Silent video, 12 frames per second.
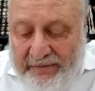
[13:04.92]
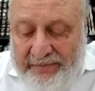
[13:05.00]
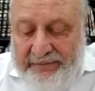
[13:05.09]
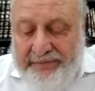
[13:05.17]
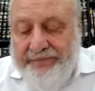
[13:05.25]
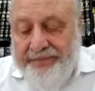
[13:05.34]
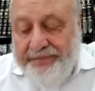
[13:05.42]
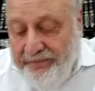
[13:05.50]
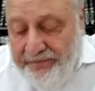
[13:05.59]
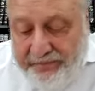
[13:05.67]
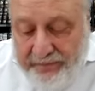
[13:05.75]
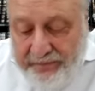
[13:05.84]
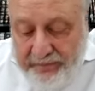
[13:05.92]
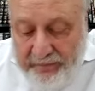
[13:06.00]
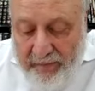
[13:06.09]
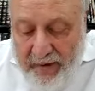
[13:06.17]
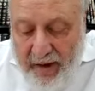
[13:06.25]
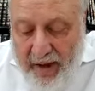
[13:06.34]
um,
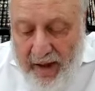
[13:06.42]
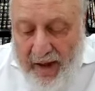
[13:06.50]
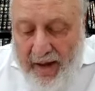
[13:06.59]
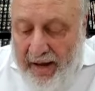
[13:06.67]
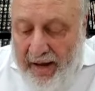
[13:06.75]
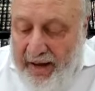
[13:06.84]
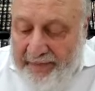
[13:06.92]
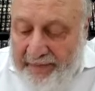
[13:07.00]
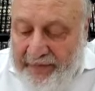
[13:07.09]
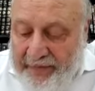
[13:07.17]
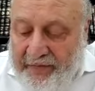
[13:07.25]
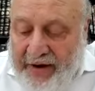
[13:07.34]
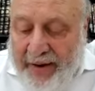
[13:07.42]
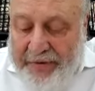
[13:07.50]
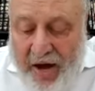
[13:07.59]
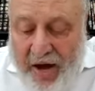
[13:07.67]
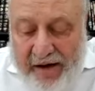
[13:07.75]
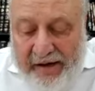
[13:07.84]
Rabbi
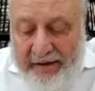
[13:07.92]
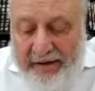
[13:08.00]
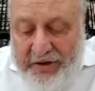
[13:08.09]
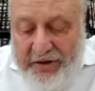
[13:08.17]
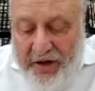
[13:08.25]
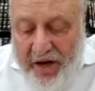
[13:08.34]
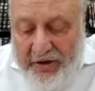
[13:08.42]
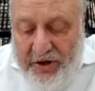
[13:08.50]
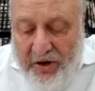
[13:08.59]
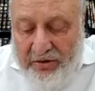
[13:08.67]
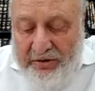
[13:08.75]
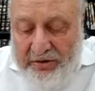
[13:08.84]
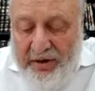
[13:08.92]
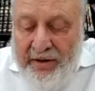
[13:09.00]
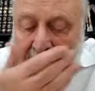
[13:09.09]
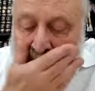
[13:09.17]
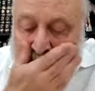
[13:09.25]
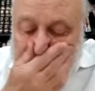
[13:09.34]
Yechon, the Shlachtish hold
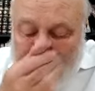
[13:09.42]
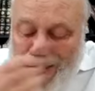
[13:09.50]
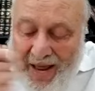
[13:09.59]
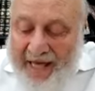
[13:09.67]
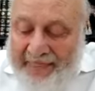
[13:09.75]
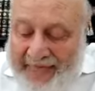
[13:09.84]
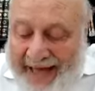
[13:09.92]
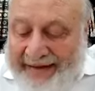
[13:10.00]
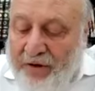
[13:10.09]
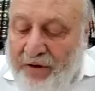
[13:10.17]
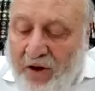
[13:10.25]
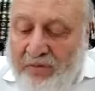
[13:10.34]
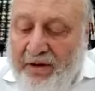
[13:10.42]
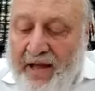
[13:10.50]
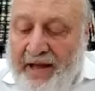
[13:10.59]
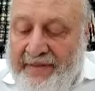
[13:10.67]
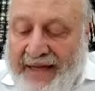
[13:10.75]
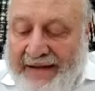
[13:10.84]
that no,
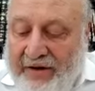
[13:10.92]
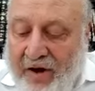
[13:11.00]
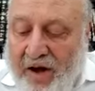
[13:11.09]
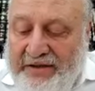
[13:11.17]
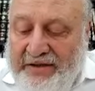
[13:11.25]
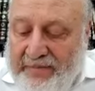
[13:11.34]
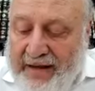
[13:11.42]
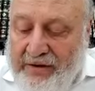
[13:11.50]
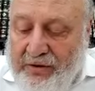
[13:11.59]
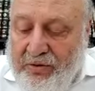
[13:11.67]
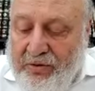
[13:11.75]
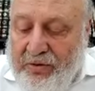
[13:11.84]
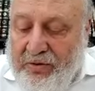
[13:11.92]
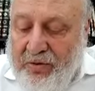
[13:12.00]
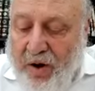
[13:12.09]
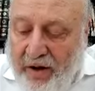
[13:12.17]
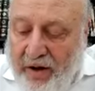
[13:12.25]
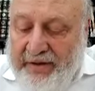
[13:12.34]
that nechasim elu
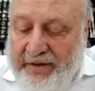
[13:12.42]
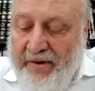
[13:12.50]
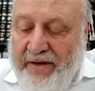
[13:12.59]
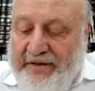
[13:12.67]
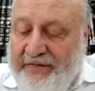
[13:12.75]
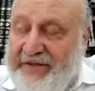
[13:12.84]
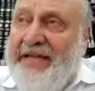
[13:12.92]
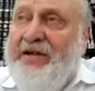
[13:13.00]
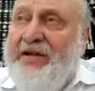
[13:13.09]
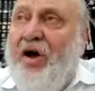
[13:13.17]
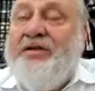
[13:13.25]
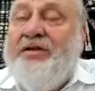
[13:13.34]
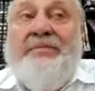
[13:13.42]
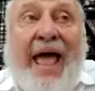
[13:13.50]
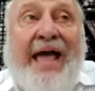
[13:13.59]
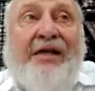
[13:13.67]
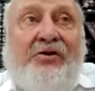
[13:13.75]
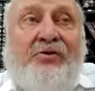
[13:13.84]
adamais. If you said nechasim
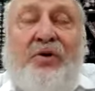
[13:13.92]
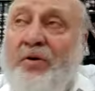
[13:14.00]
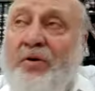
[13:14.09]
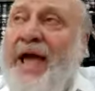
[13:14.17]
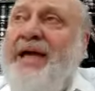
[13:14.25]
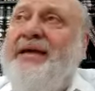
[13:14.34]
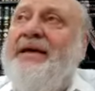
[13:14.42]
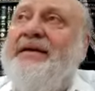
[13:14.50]
elu, okay.